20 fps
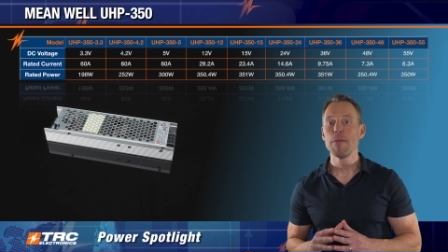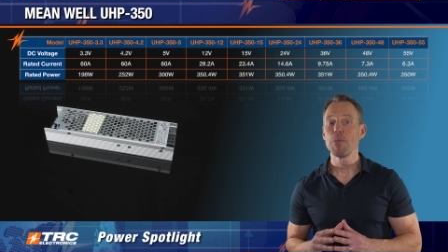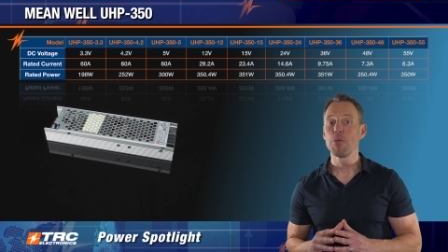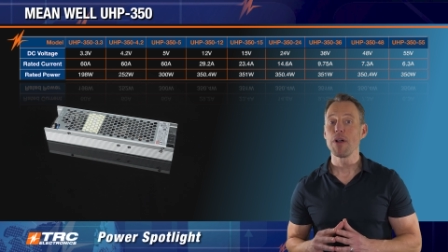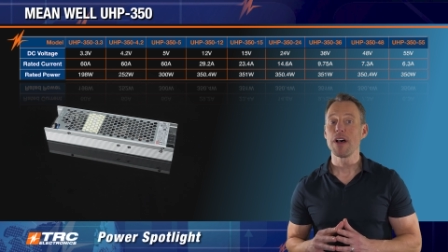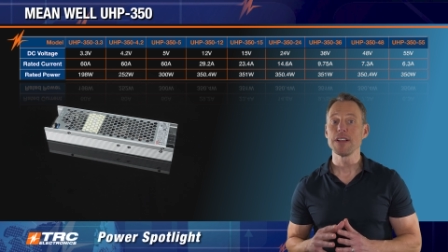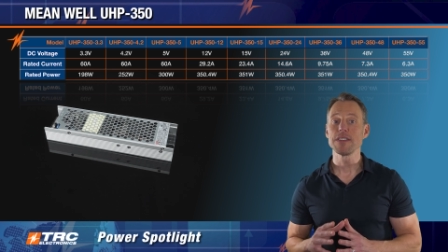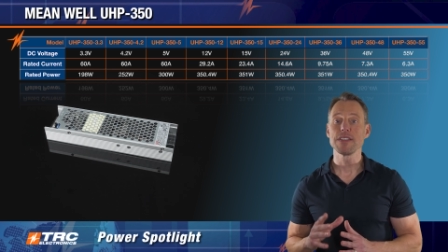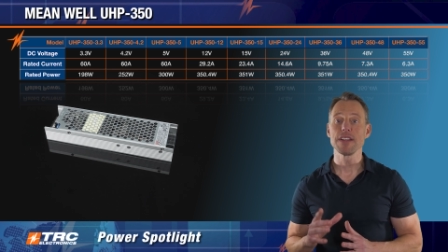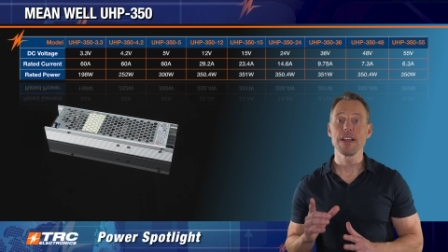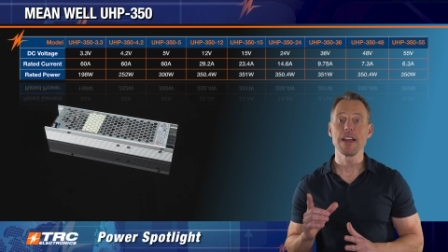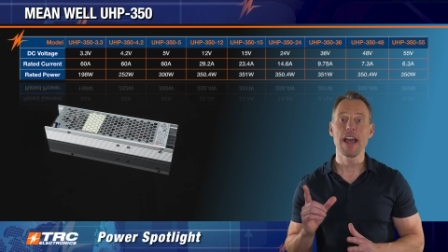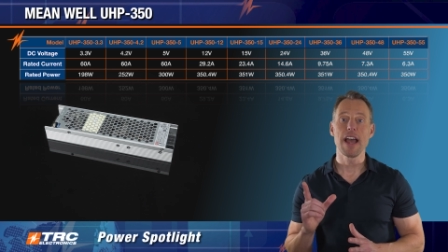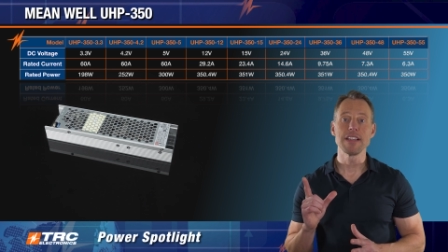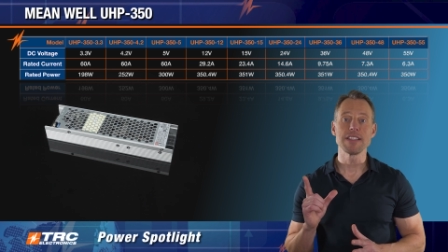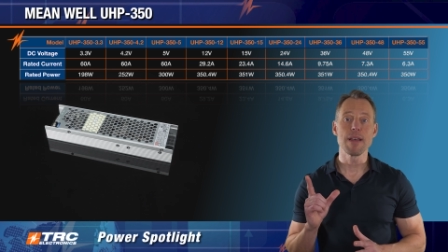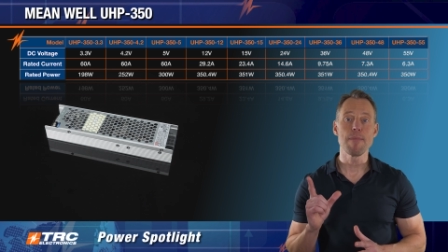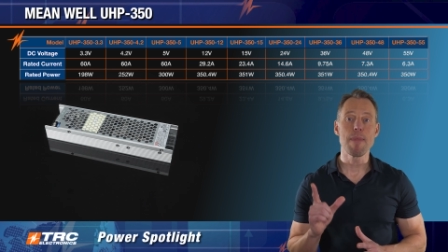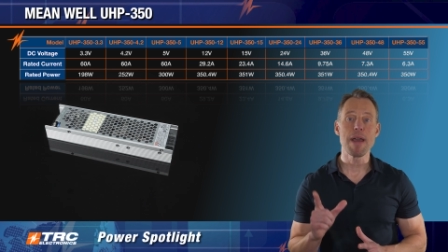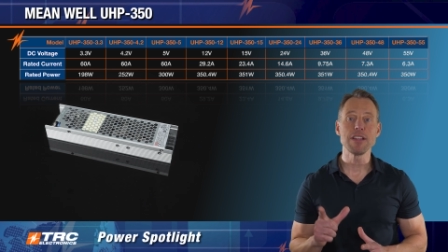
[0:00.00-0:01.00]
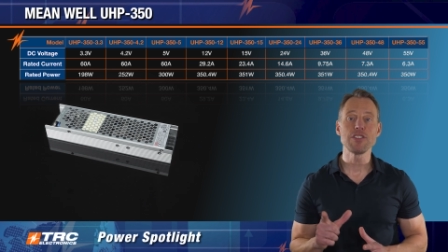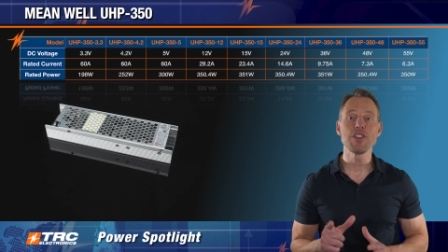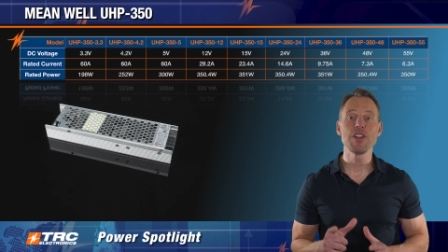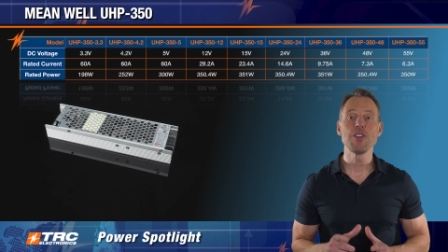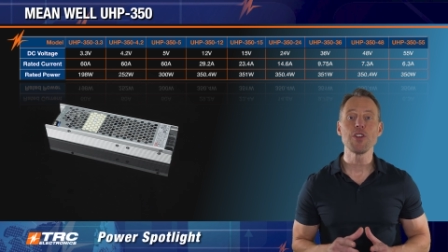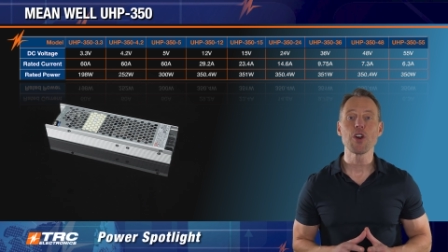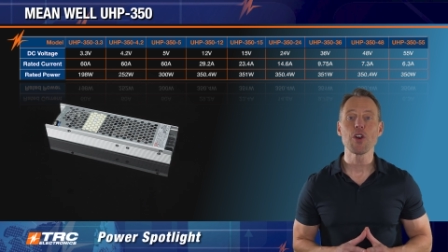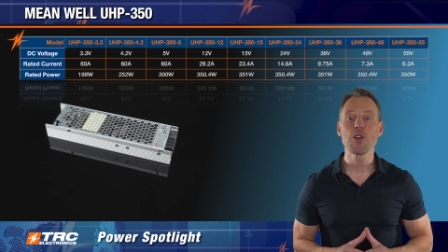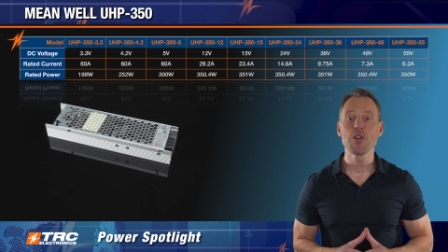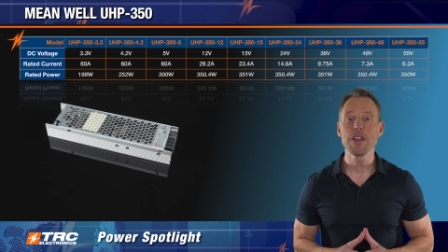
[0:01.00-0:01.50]
Plus, as I
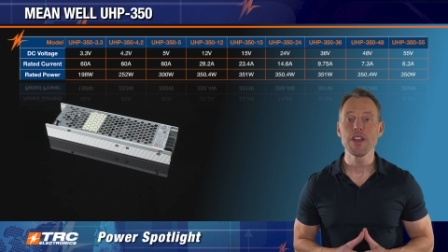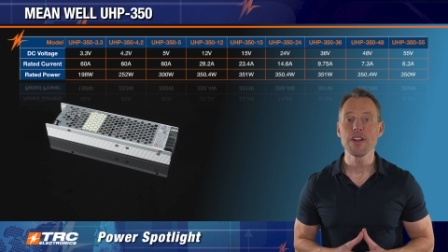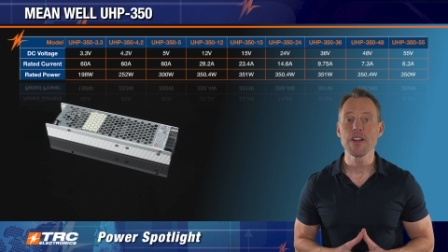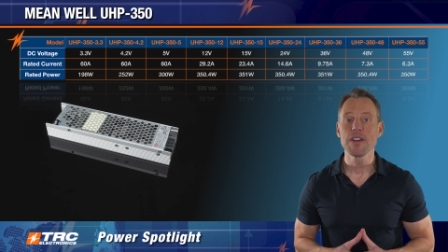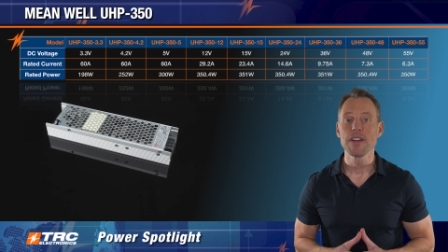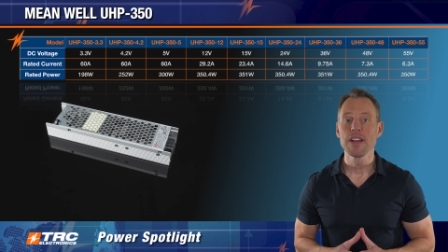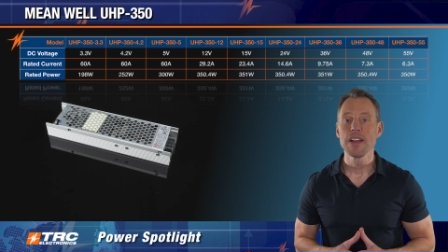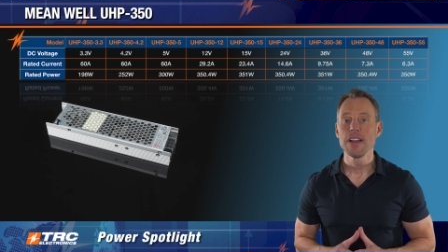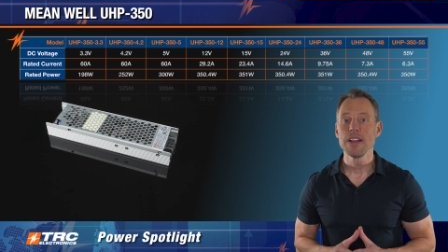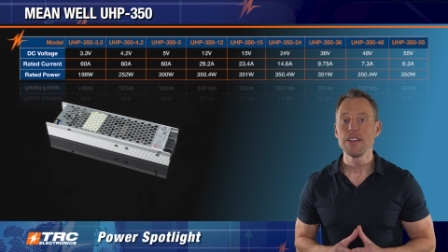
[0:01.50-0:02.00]
mentioned earlier,